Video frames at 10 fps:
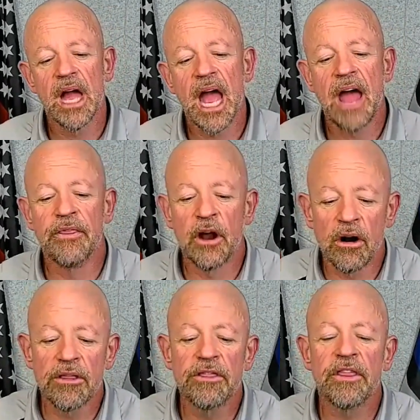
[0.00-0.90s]
And there
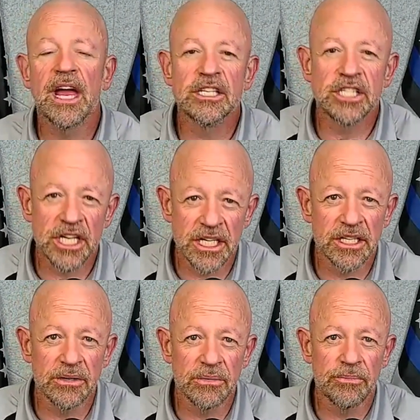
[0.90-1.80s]
are things you can
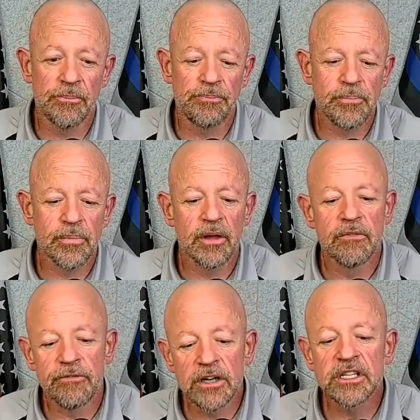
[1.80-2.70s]
do.
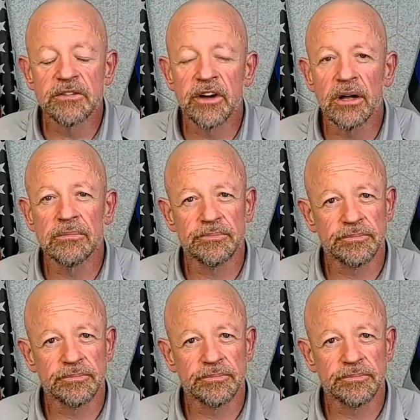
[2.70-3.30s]
First of all,